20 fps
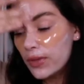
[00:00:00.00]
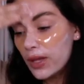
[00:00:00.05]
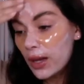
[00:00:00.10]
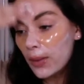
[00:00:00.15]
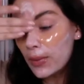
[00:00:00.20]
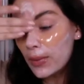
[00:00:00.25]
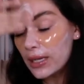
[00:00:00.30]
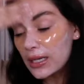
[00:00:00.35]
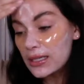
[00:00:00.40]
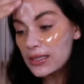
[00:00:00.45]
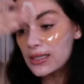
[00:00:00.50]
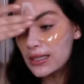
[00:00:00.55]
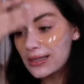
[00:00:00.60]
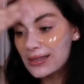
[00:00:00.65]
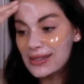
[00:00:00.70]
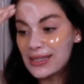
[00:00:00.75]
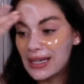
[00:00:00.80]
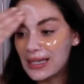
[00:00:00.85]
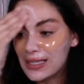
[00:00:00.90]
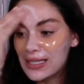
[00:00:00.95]
mean, it does
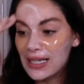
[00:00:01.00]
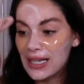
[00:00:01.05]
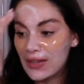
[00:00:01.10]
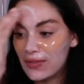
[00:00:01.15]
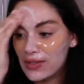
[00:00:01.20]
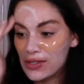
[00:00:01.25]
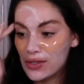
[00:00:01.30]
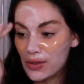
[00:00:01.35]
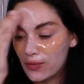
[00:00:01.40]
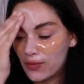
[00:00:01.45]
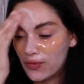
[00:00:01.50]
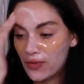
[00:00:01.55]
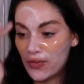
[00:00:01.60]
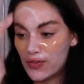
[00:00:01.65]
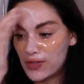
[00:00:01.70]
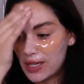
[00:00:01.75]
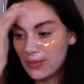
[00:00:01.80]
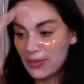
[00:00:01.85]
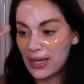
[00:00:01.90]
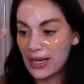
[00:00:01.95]
say to leave this on
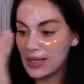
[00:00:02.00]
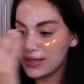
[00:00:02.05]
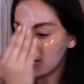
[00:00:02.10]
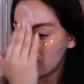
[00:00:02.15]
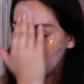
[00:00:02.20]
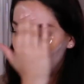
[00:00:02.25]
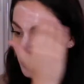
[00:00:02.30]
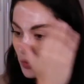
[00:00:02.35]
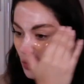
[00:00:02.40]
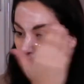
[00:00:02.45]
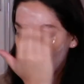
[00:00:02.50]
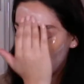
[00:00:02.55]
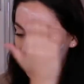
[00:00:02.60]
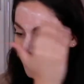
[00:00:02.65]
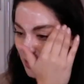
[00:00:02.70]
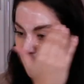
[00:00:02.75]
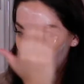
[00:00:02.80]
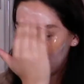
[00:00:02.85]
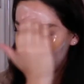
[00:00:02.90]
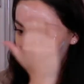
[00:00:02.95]
15 minutes. I'm not
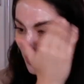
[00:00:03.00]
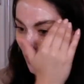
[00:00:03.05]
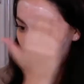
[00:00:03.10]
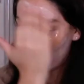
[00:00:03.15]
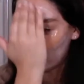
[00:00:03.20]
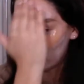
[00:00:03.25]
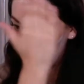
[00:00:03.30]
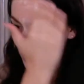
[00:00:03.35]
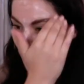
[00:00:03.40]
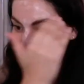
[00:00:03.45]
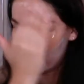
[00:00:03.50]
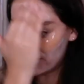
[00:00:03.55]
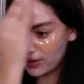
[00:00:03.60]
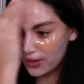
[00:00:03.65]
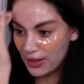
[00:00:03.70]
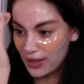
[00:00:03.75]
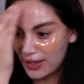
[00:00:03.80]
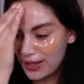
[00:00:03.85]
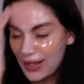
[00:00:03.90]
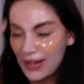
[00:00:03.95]
going to leave it on
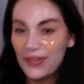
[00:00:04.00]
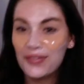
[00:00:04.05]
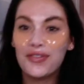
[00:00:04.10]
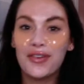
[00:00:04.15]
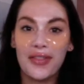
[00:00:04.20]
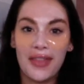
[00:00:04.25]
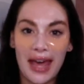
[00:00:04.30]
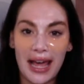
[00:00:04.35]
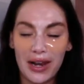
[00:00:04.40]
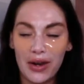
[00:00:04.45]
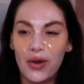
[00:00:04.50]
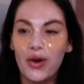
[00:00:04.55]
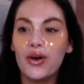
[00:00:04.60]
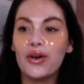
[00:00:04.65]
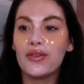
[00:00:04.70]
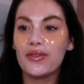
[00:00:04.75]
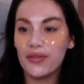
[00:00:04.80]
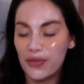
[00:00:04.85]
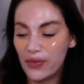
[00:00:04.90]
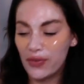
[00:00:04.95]
for that
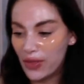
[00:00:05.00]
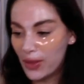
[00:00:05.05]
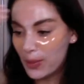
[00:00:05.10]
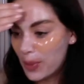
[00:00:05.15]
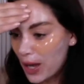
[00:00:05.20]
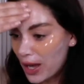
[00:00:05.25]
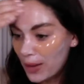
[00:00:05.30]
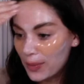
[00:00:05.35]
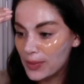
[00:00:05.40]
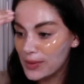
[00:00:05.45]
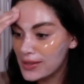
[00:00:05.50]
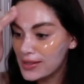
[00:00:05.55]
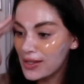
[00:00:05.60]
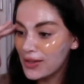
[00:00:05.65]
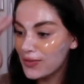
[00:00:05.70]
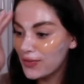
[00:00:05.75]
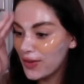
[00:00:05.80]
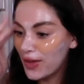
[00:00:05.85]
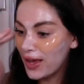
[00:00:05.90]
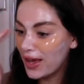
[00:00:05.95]
long for the purpose
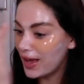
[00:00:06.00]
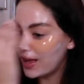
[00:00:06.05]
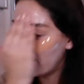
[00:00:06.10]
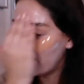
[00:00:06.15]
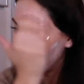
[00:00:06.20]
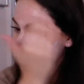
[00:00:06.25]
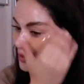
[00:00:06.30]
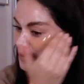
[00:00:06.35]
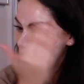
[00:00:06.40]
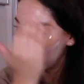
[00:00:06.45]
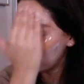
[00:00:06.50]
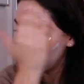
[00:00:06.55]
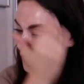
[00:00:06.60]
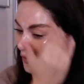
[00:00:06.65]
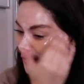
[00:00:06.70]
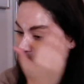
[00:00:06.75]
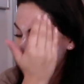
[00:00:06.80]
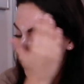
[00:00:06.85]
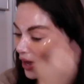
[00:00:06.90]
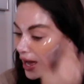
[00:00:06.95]
of us being
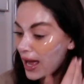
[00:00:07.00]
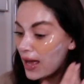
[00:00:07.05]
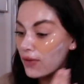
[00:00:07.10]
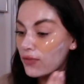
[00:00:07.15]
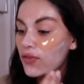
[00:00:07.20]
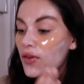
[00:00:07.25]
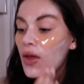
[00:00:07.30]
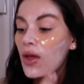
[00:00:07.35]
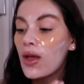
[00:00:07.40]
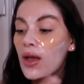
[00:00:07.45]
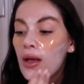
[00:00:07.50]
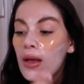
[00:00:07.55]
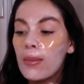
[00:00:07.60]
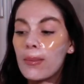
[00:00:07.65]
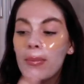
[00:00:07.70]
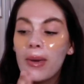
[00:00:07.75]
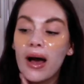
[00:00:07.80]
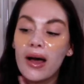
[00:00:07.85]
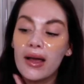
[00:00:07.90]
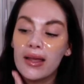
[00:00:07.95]
on live.
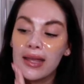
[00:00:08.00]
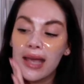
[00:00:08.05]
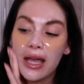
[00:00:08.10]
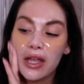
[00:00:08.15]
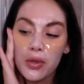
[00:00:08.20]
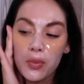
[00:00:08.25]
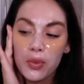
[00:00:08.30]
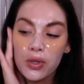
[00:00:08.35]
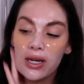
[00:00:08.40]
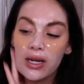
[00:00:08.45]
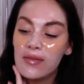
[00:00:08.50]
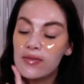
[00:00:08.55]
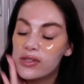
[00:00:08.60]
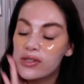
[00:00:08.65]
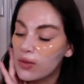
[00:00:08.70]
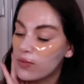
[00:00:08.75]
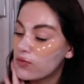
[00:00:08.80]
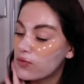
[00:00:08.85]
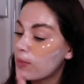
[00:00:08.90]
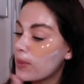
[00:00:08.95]
But yeah, you want to leave this
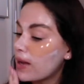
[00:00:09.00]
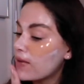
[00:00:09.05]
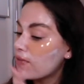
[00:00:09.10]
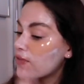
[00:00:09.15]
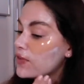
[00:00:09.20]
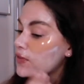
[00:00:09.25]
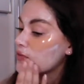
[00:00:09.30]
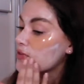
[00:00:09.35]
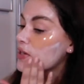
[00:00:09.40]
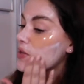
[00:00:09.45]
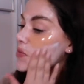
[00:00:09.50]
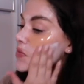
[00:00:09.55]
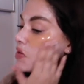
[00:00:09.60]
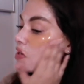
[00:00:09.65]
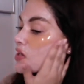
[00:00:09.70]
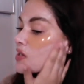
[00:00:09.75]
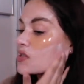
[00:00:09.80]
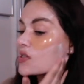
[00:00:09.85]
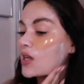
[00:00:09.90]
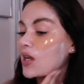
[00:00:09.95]
on for about 15
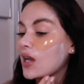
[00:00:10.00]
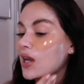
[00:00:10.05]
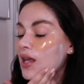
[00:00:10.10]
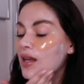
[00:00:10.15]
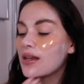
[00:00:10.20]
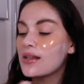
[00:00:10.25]
minutes, let